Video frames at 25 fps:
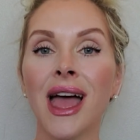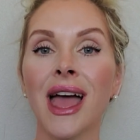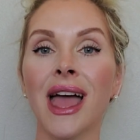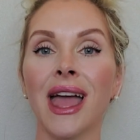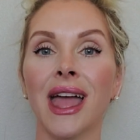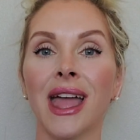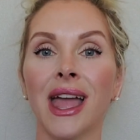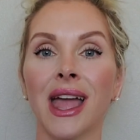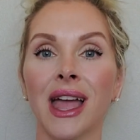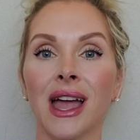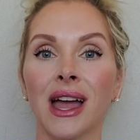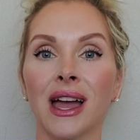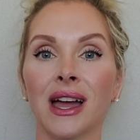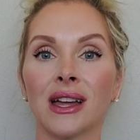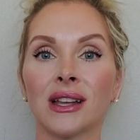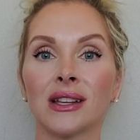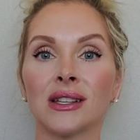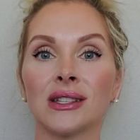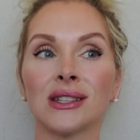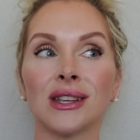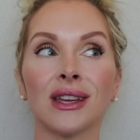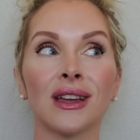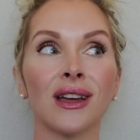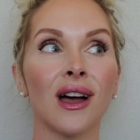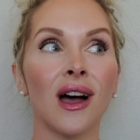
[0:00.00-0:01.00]

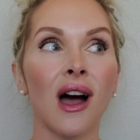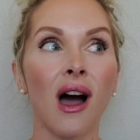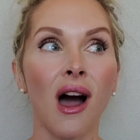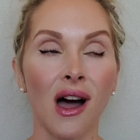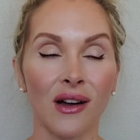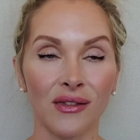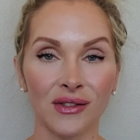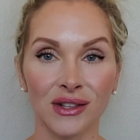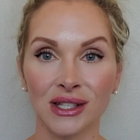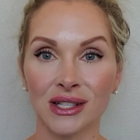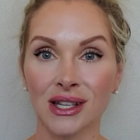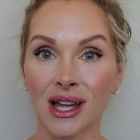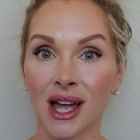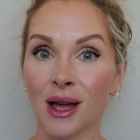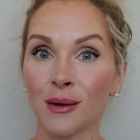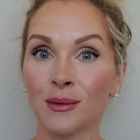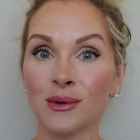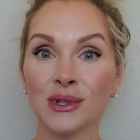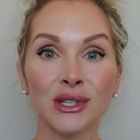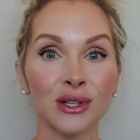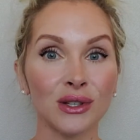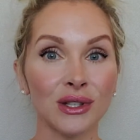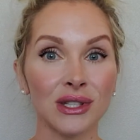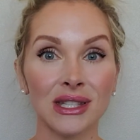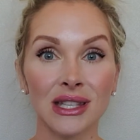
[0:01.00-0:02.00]
And oftentimes
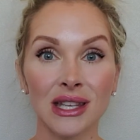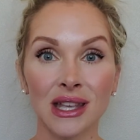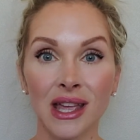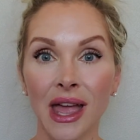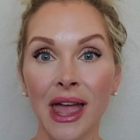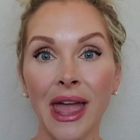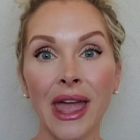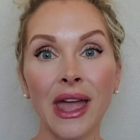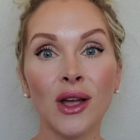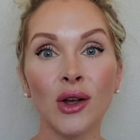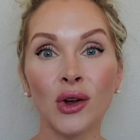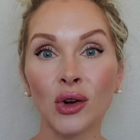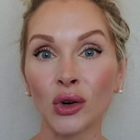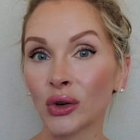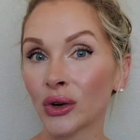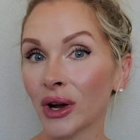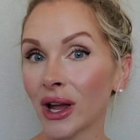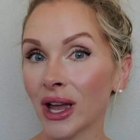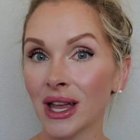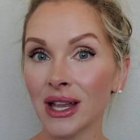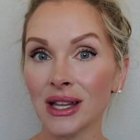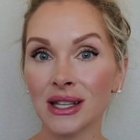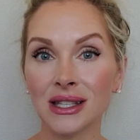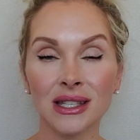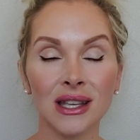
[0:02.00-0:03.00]
you'll see a
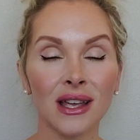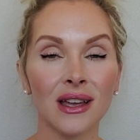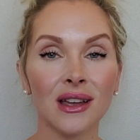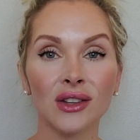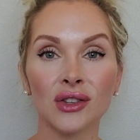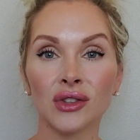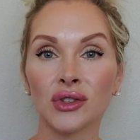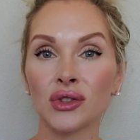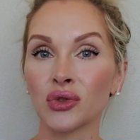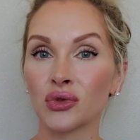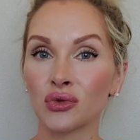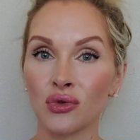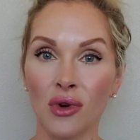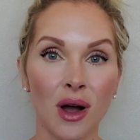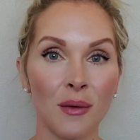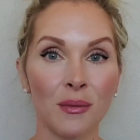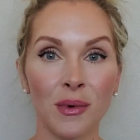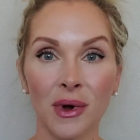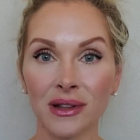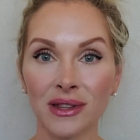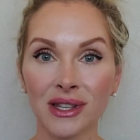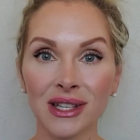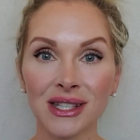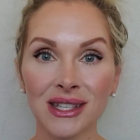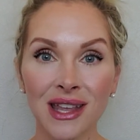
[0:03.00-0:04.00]
great drop
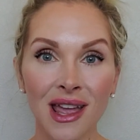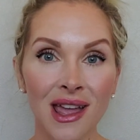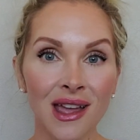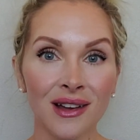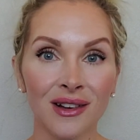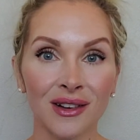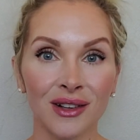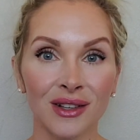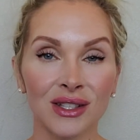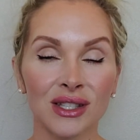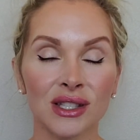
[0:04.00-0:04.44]
on the scale.